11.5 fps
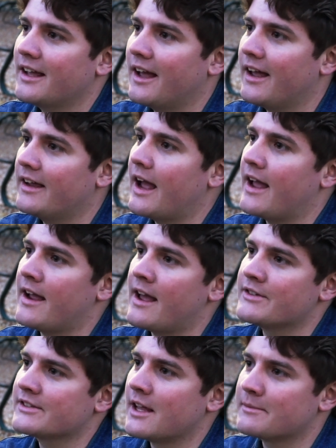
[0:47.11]
I, I
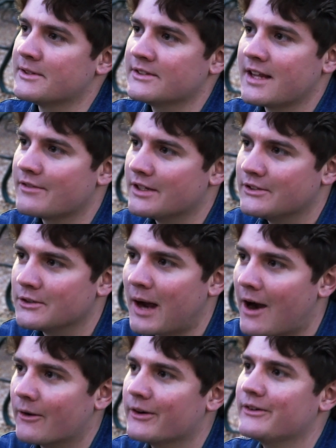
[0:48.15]
haven't slept in 72
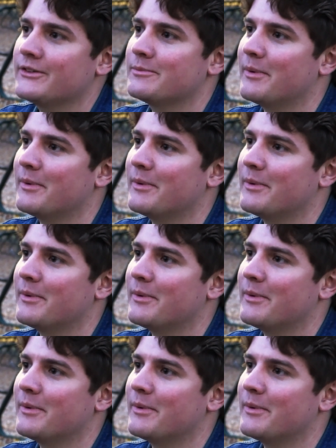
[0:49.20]
hours,